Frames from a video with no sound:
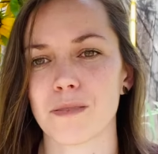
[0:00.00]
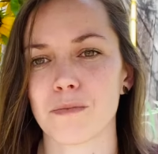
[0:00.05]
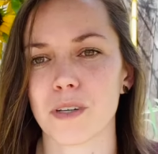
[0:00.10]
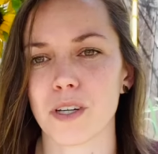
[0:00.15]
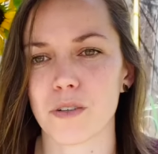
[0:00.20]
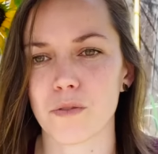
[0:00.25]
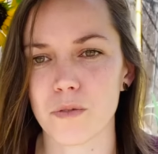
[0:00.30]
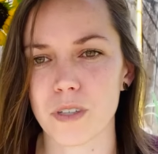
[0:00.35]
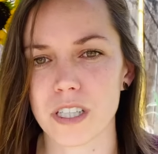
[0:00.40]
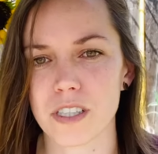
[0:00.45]

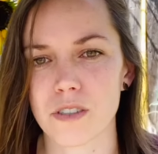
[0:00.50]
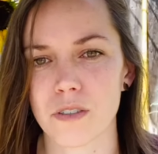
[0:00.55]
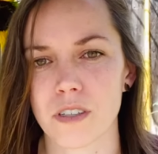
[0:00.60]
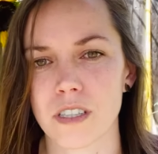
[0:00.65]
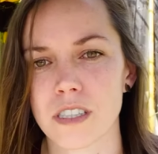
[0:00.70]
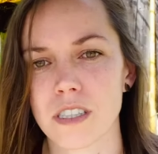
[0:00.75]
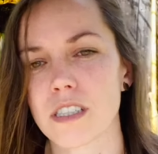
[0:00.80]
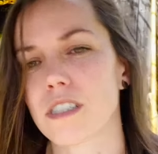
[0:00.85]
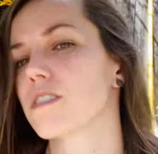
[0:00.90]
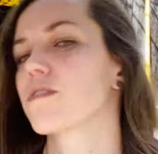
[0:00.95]
good
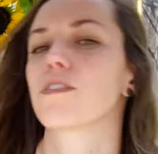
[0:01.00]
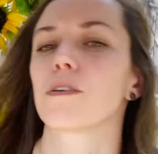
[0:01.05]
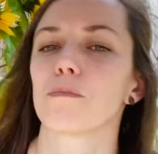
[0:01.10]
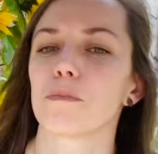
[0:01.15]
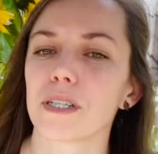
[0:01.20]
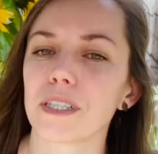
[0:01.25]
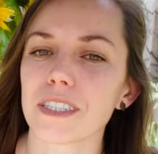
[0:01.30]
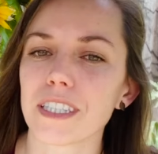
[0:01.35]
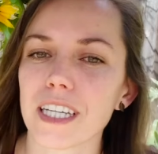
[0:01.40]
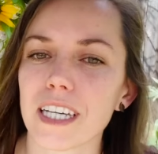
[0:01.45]
resources for
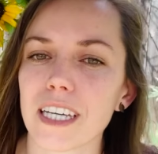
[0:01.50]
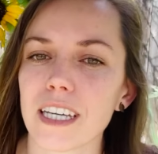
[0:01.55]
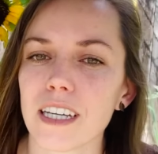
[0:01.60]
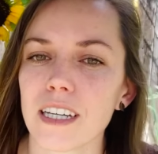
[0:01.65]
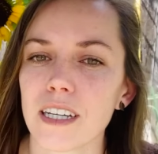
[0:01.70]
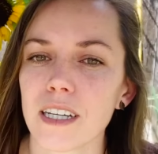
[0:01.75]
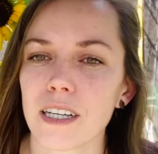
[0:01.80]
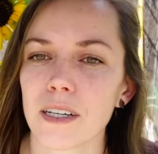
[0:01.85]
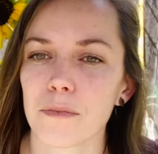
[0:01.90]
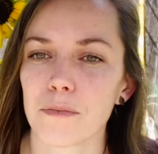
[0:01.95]
building
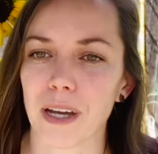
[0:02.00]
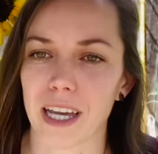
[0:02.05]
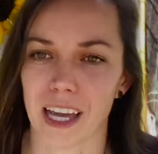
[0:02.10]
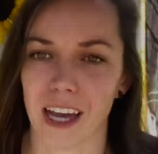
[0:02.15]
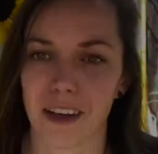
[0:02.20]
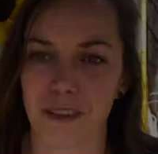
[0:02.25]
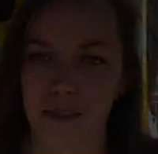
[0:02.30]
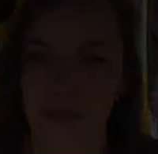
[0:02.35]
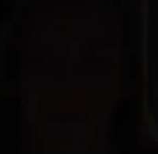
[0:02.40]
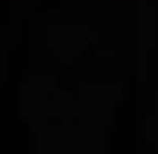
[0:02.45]
my
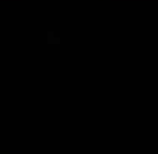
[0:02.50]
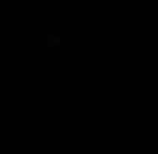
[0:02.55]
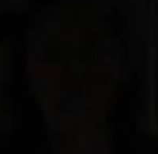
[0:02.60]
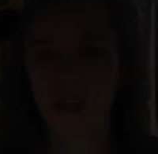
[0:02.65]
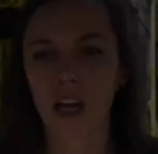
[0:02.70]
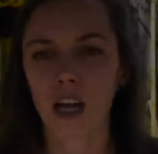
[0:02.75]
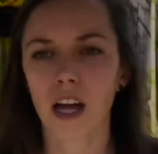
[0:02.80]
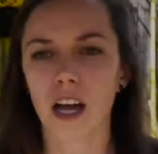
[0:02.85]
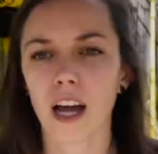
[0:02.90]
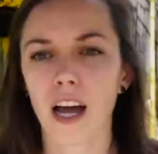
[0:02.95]
house.
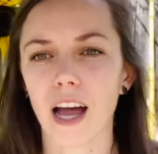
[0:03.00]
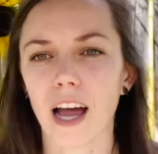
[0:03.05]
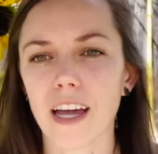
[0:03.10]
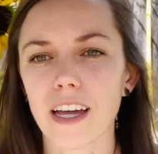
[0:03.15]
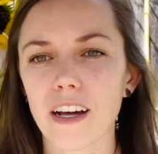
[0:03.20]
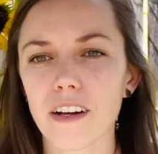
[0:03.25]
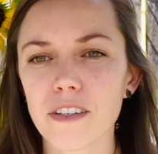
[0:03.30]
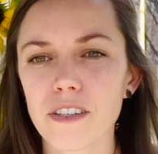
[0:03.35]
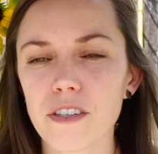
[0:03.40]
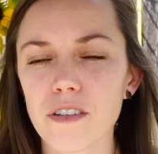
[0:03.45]
I
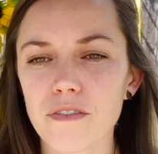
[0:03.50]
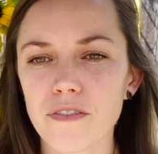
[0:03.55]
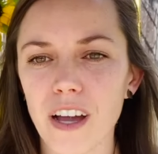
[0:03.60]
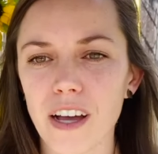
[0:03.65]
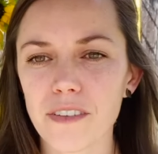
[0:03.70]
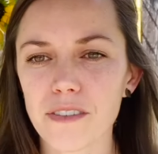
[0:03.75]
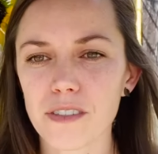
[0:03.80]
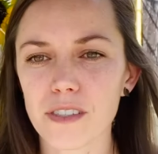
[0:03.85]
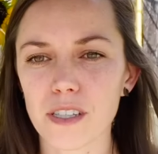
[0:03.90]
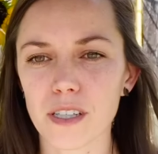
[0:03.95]
also
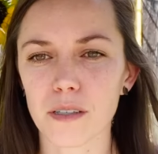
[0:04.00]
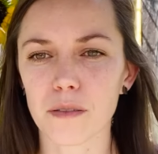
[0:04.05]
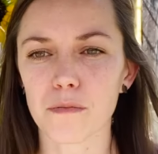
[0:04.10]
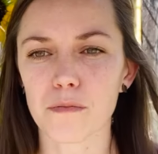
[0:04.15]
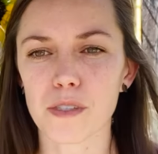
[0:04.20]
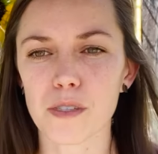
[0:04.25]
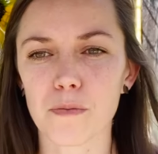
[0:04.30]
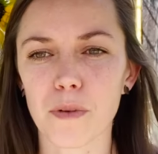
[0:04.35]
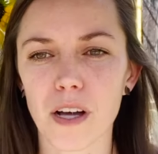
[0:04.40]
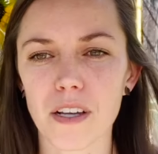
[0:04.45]
found some
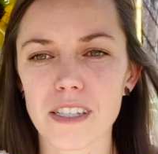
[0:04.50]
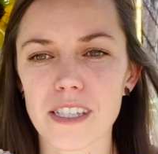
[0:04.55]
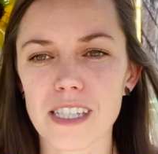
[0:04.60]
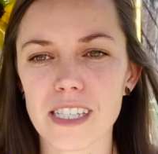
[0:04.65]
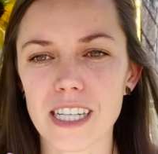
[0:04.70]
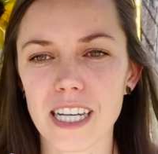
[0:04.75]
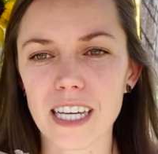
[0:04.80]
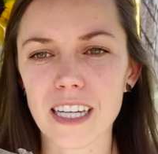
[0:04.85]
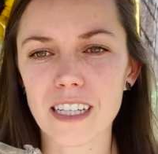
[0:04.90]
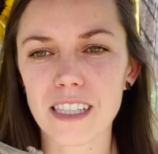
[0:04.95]
small
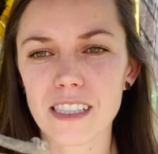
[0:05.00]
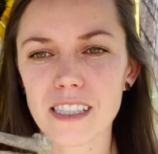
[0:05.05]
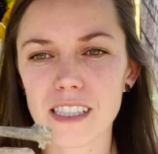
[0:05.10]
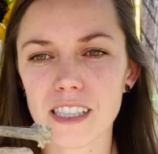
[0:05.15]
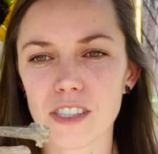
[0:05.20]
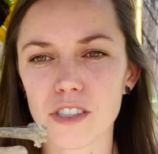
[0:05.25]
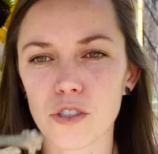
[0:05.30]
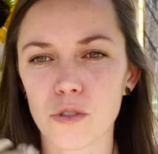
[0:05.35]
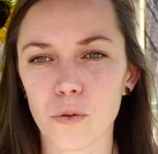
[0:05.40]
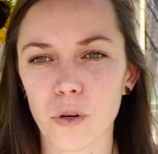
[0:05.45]
sticks
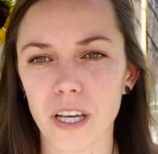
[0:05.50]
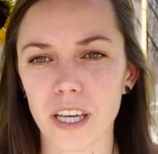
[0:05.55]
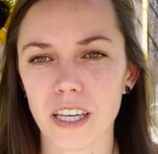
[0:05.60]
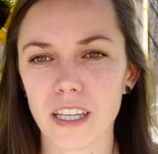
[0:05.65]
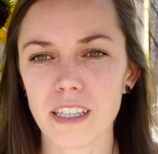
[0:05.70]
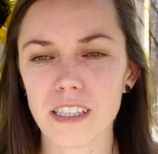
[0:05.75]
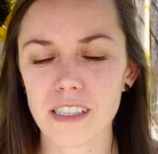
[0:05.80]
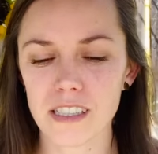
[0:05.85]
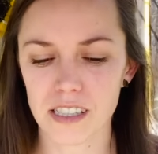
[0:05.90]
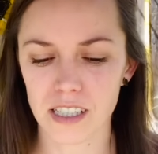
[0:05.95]
and
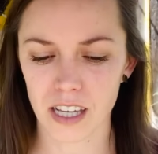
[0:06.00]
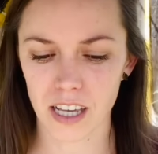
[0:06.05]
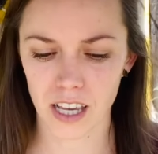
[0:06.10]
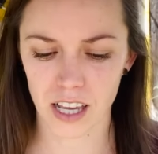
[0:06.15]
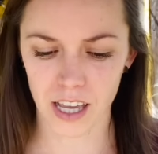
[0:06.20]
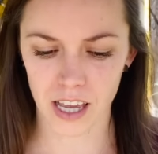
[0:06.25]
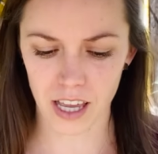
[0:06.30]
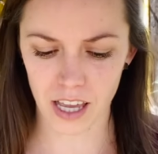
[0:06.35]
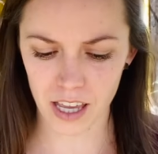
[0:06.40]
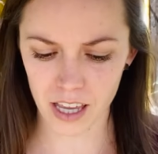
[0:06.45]
twigs
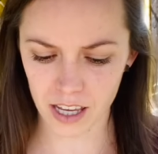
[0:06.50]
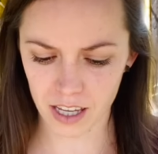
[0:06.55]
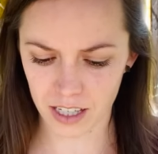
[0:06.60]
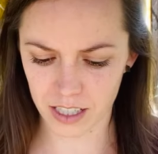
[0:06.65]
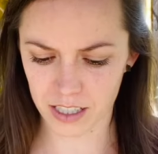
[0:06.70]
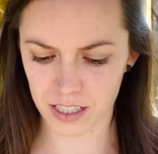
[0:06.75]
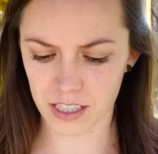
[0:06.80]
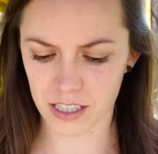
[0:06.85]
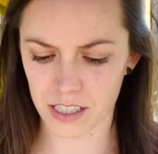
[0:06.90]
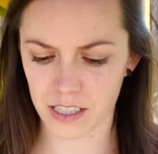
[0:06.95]

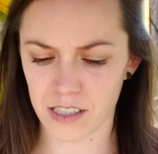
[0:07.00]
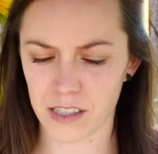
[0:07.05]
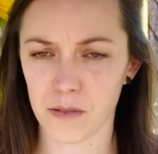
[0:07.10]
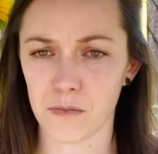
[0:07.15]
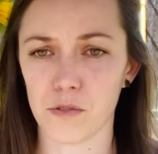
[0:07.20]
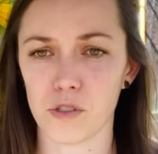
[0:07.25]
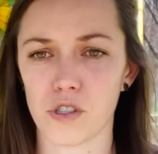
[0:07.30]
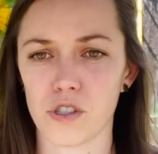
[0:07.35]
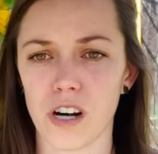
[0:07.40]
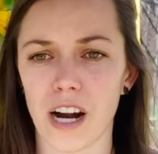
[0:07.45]
and
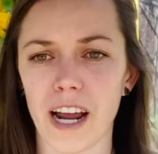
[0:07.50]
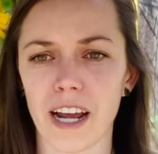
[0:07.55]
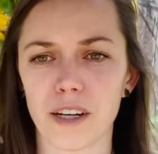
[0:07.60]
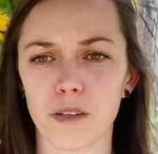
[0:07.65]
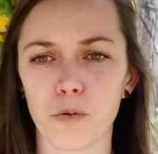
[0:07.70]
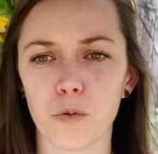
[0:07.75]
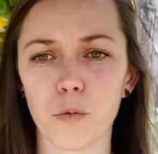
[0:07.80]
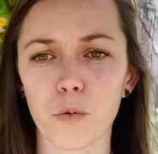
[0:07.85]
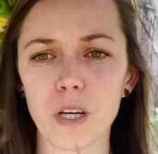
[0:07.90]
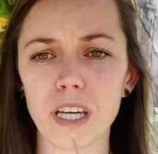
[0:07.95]
some dried
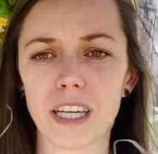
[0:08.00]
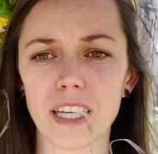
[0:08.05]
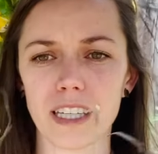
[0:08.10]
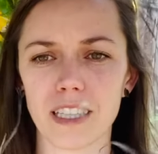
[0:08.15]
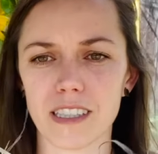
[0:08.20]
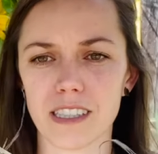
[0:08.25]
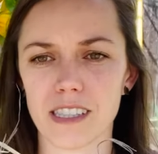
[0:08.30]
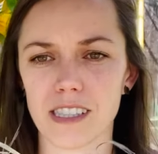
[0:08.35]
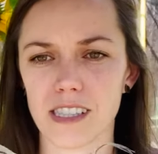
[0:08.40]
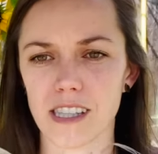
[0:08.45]

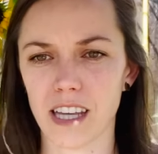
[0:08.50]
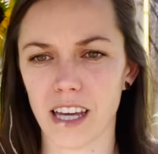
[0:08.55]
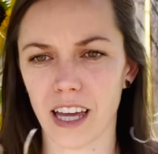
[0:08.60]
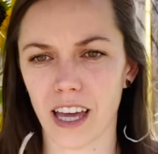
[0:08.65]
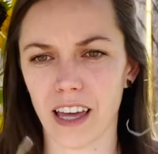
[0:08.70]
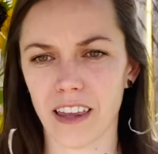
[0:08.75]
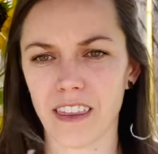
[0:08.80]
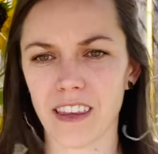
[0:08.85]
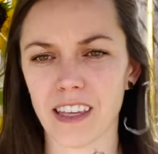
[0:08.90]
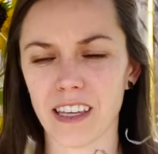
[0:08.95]
weeds that
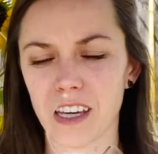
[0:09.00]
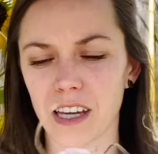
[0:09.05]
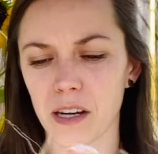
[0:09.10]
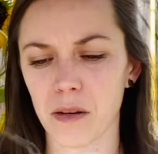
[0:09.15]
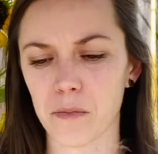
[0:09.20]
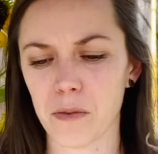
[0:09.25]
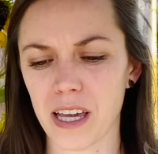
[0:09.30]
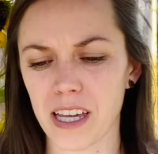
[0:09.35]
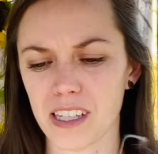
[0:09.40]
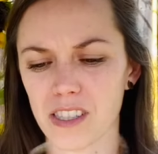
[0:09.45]
I think can
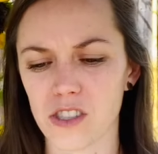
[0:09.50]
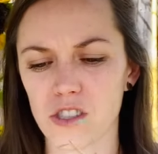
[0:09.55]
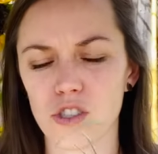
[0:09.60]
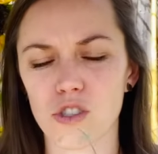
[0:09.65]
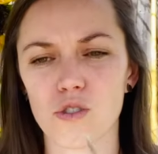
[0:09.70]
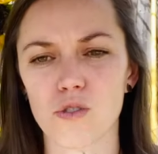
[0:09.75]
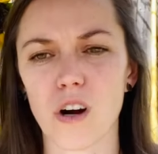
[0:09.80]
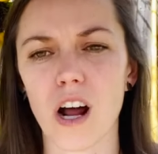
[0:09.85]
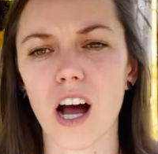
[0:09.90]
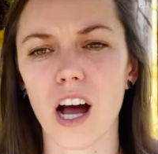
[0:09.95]
make
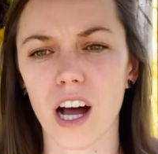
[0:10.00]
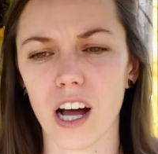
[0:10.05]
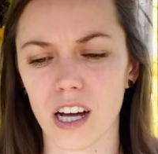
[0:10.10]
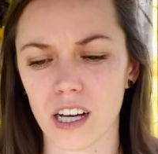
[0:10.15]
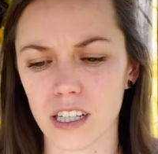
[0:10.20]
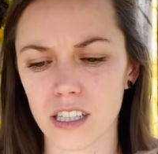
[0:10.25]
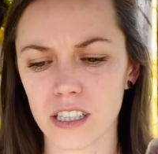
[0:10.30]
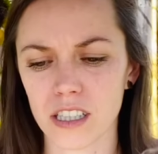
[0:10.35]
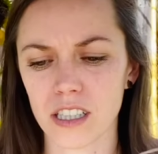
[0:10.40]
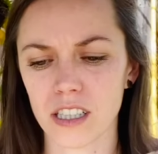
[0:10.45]

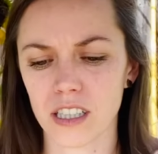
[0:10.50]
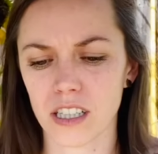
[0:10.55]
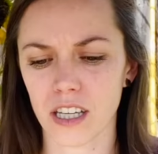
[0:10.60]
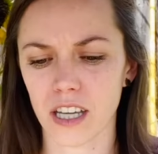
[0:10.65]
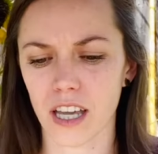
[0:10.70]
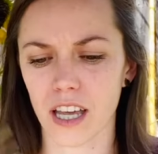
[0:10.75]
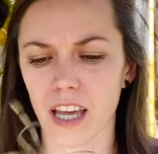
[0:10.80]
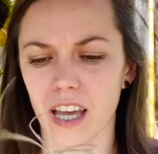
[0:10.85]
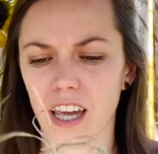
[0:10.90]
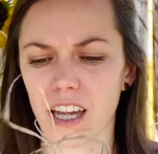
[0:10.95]
straw,
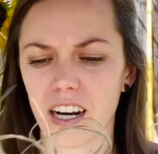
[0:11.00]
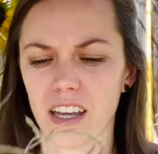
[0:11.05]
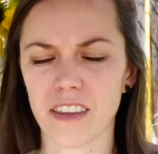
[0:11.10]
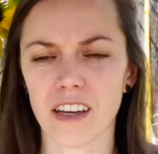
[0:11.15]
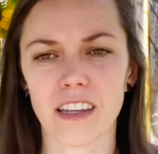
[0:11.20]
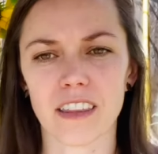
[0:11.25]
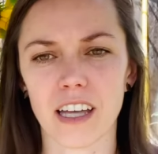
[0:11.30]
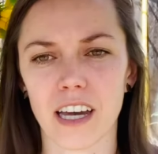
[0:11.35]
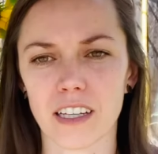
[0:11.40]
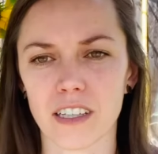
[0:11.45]
and I
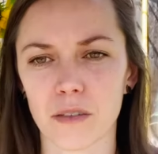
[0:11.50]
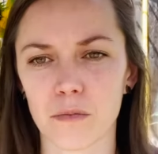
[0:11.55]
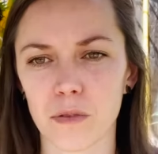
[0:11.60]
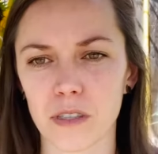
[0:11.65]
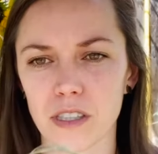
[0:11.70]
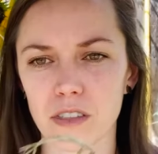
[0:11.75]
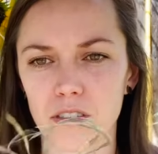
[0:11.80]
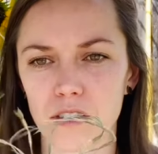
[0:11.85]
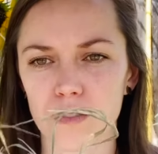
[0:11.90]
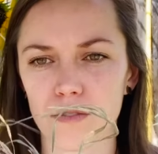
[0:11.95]
thought that could be
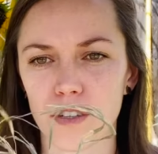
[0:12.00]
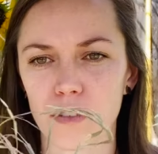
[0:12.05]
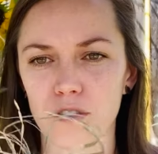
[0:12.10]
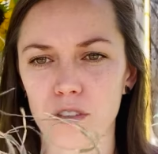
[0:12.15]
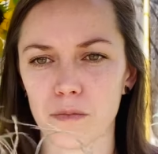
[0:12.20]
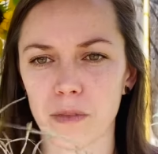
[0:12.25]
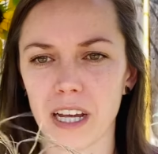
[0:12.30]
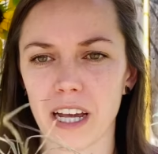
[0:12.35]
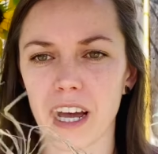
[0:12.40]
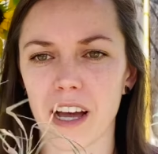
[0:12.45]
useful for
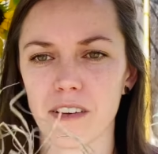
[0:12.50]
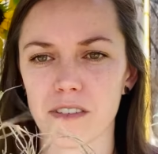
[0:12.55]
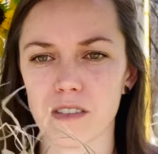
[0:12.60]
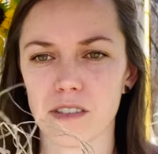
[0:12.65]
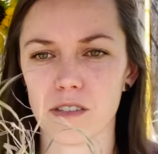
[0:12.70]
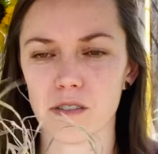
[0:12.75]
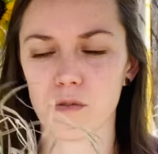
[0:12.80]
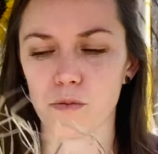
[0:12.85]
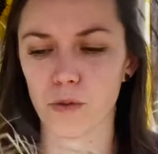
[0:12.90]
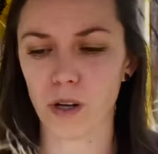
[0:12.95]
my house
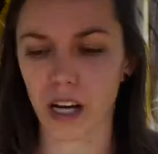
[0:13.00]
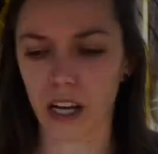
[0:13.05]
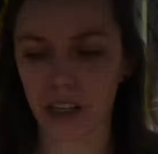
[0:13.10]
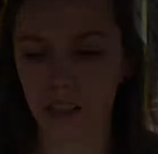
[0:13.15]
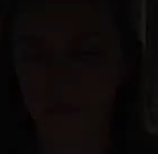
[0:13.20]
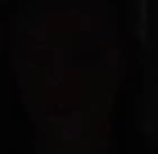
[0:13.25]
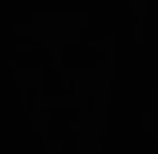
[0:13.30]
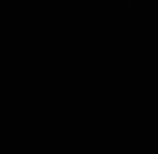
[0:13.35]
as well.